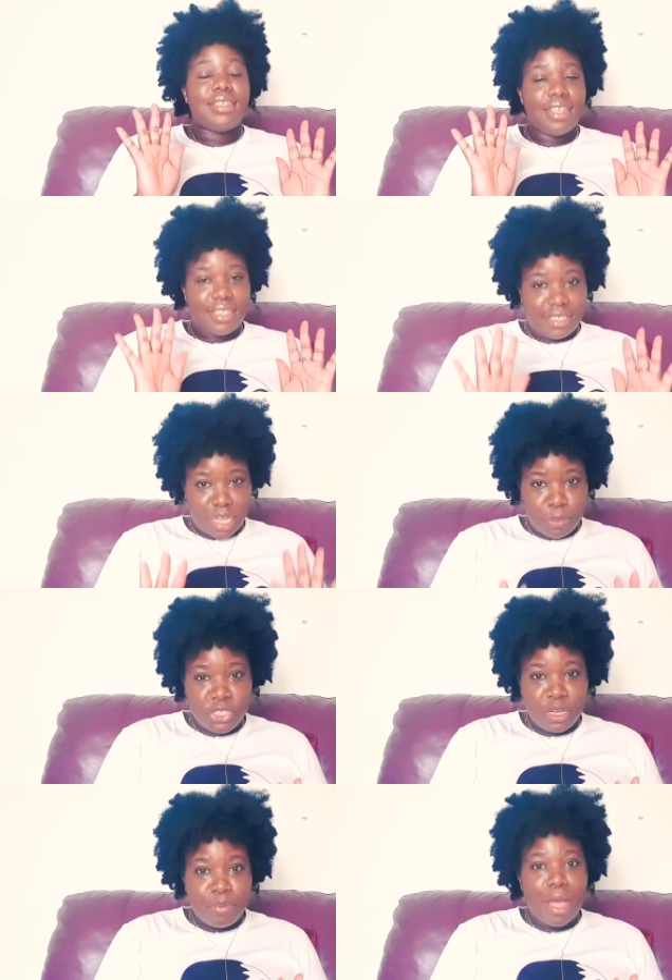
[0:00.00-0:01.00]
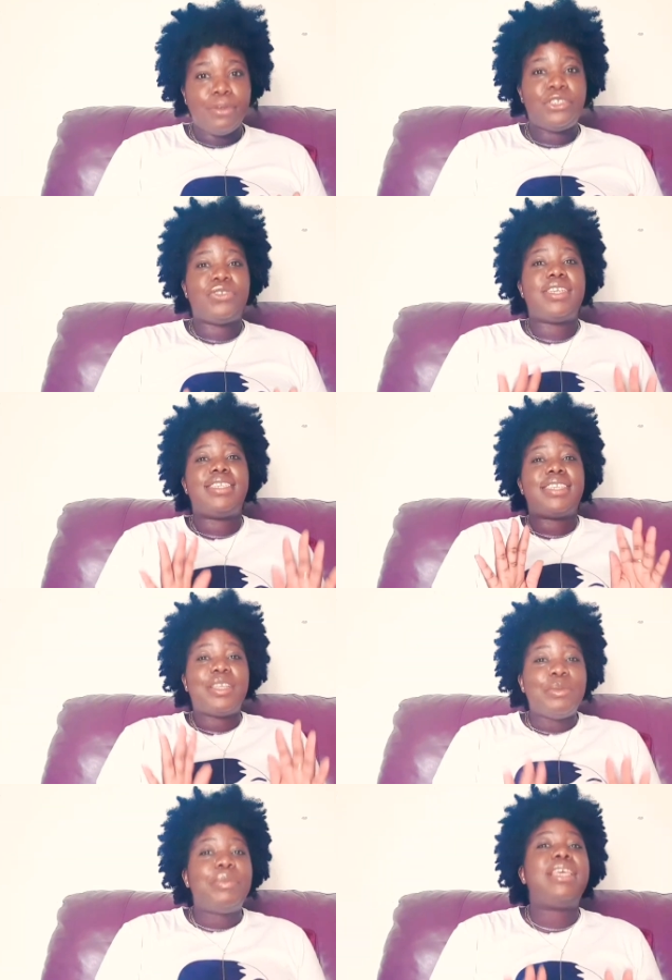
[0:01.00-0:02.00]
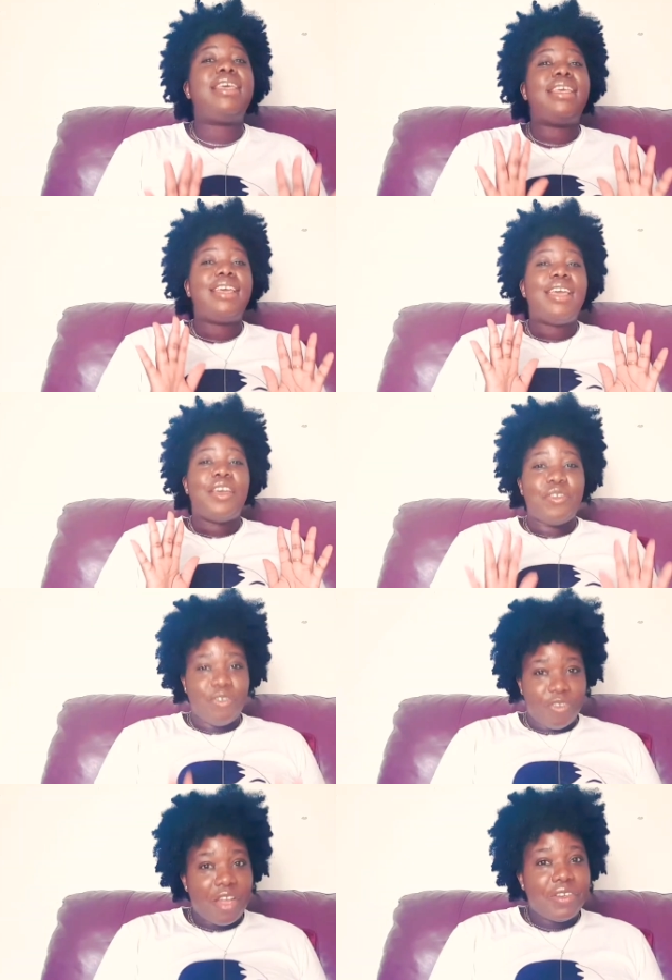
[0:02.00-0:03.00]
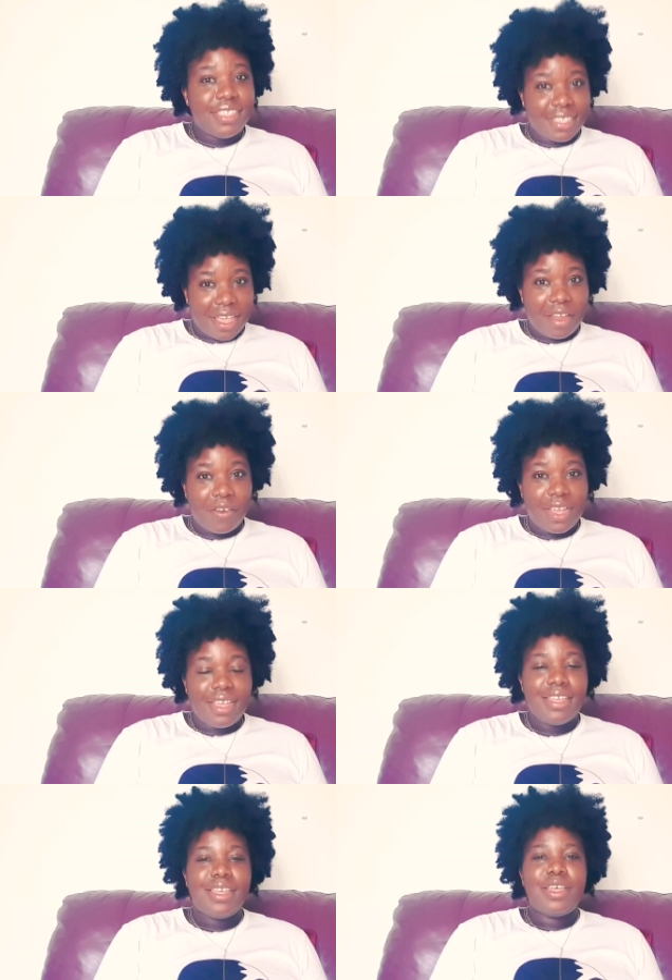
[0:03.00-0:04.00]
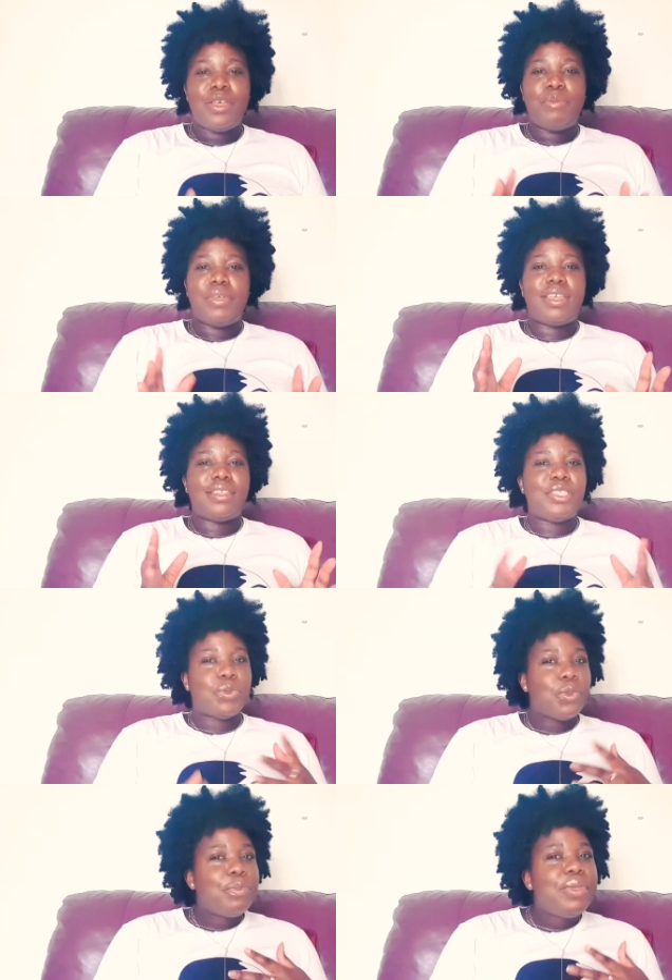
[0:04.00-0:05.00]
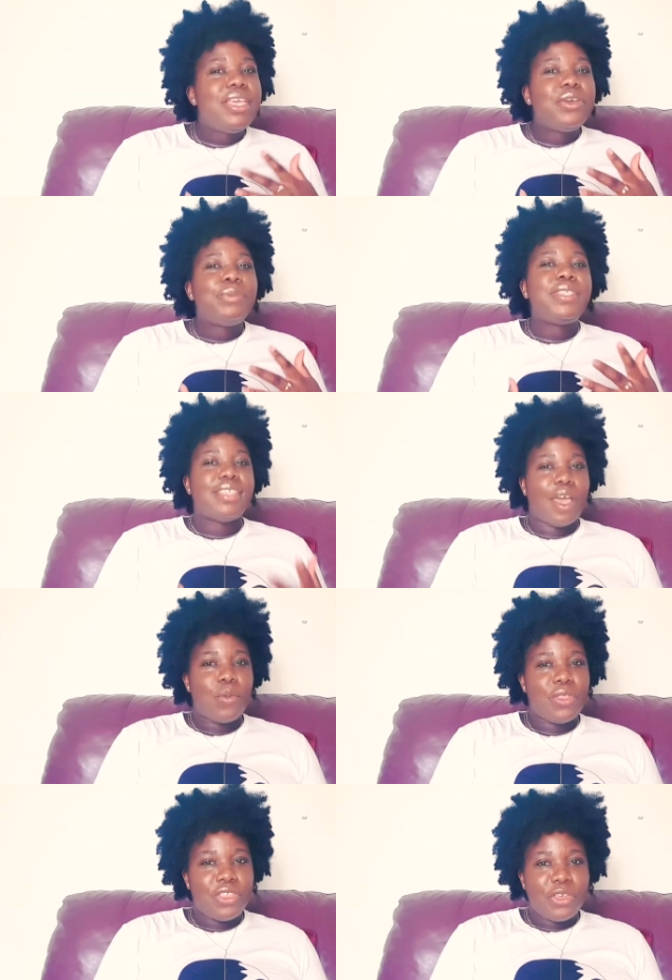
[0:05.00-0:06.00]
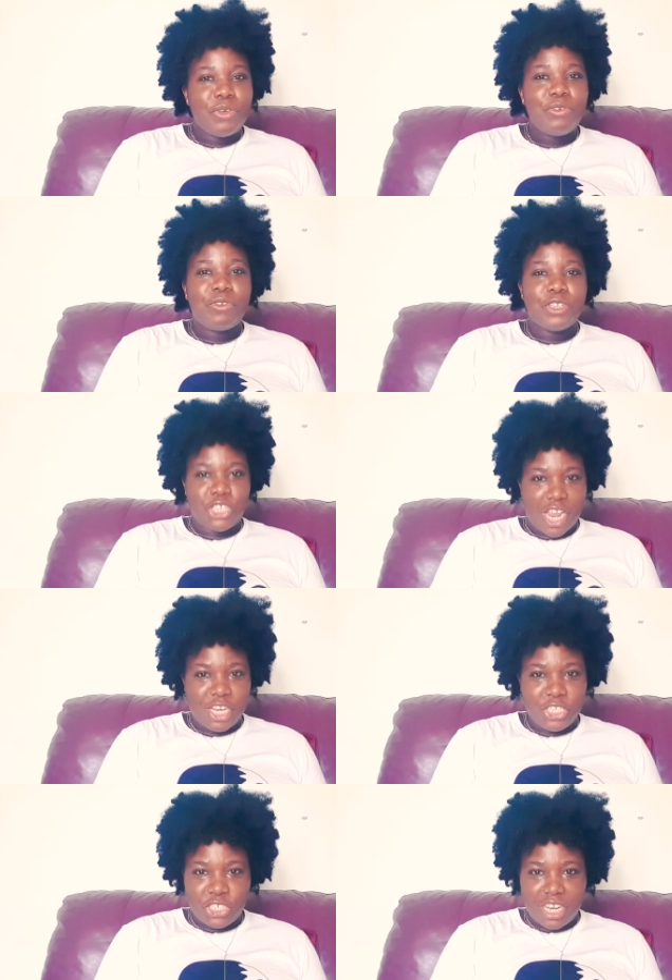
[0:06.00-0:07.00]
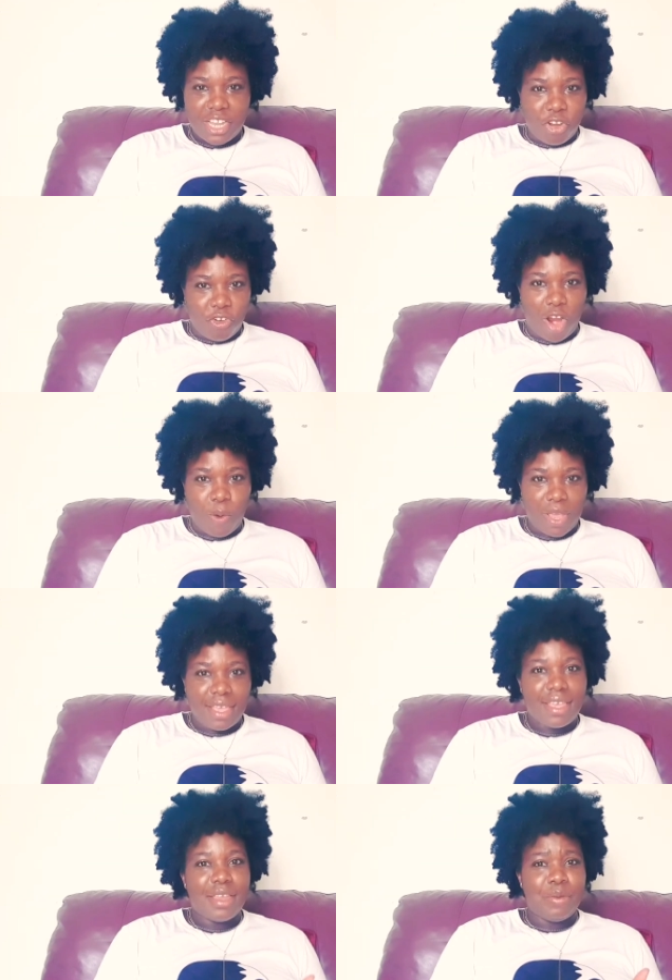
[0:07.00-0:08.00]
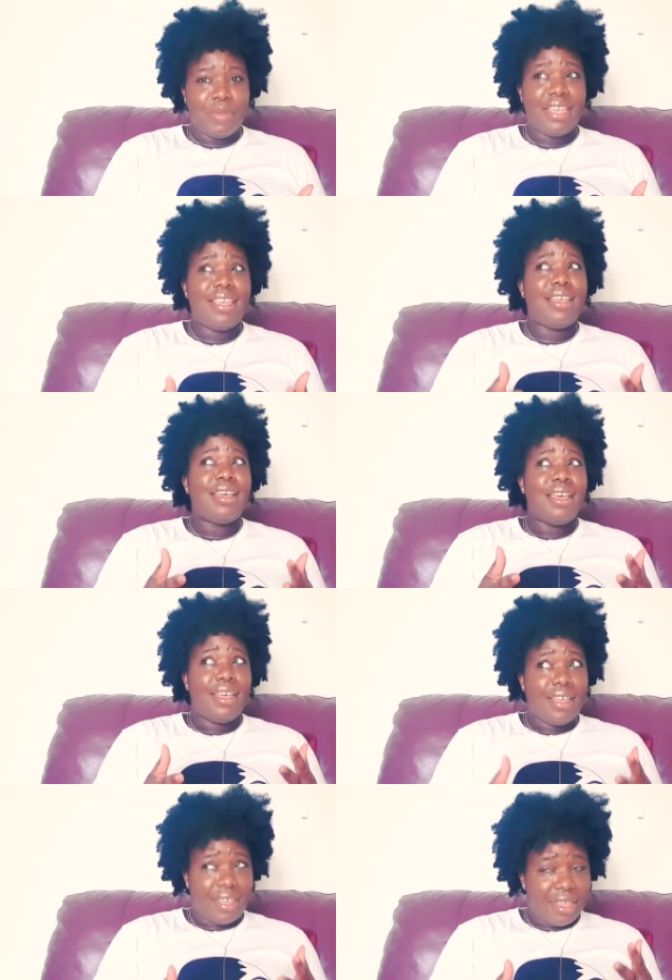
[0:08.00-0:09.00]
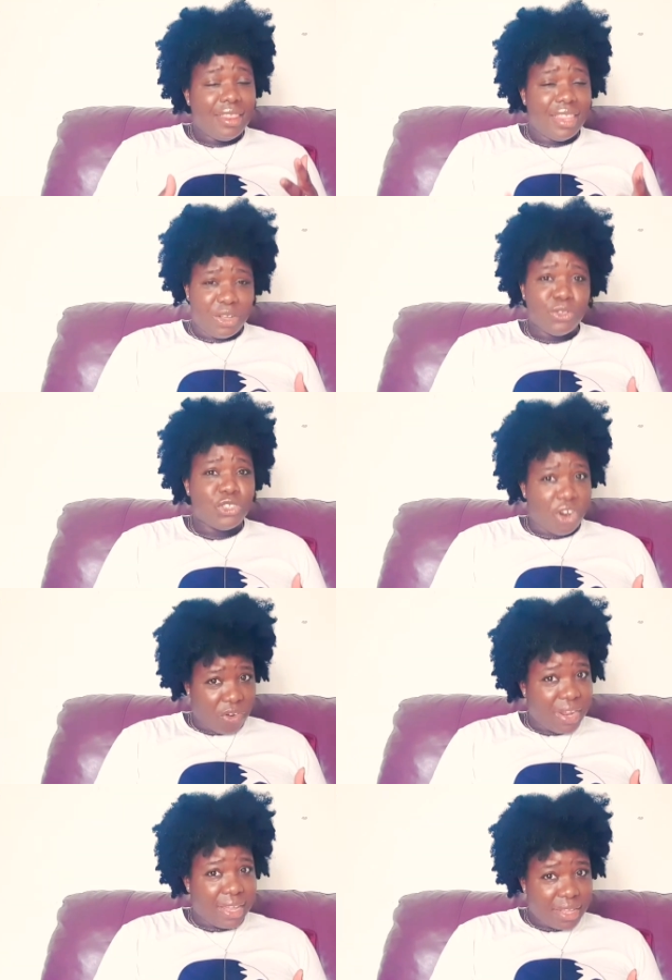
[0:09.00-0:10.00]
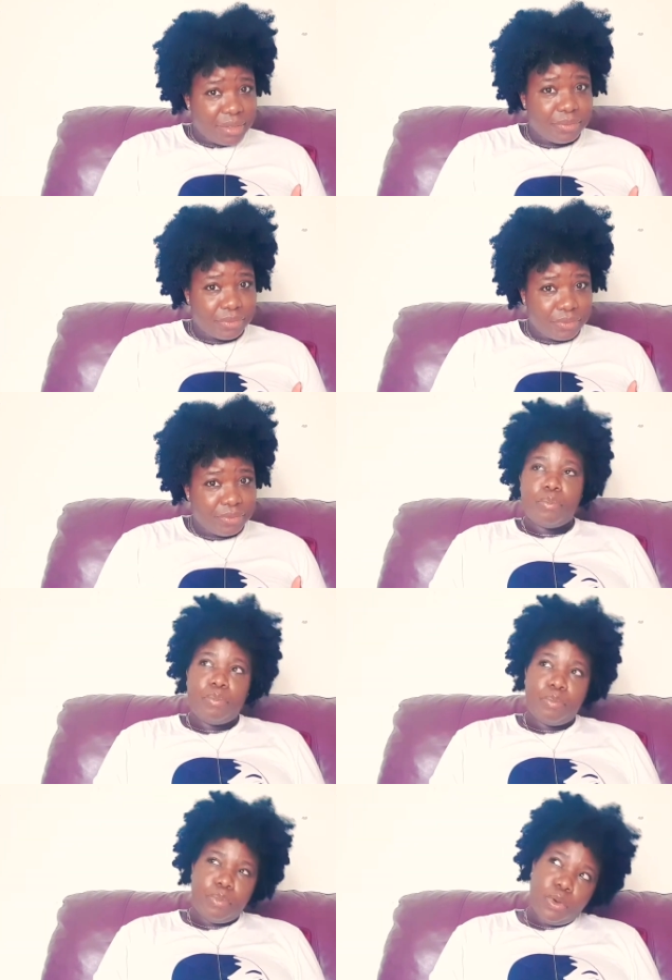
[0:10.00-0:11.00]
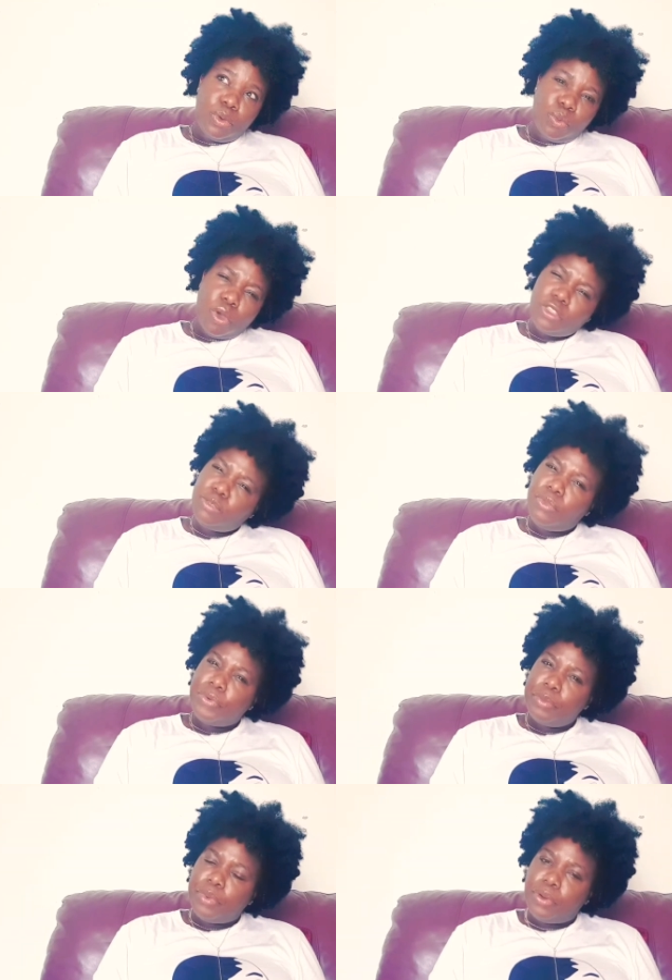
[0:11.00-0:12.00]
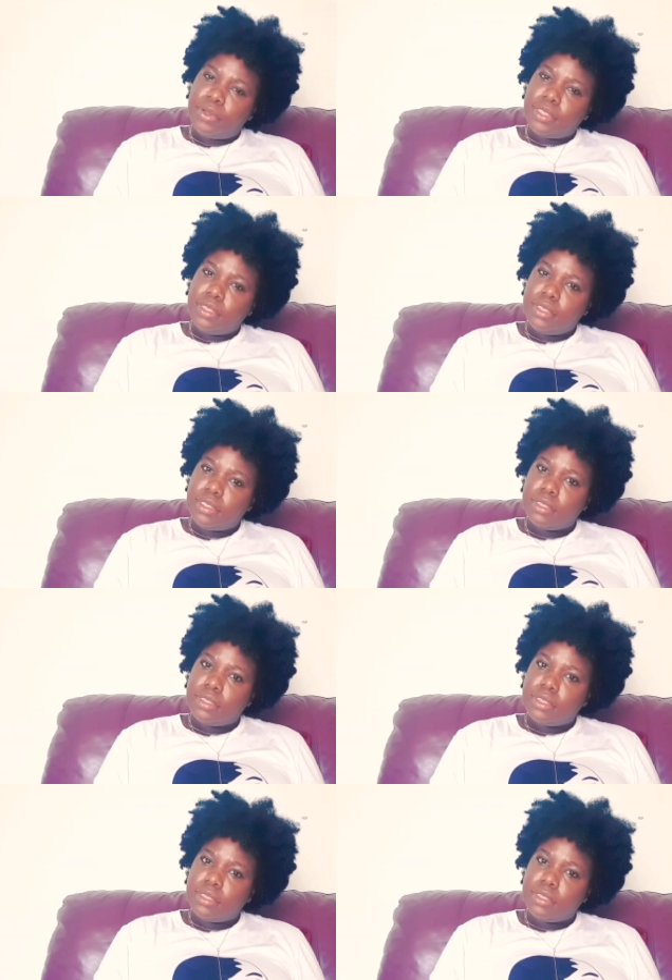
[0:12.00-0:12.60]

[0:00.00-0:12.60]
establishing boundaries can be very scary because someone being upset with you for changing and growing can be a little jarring. But what's more important?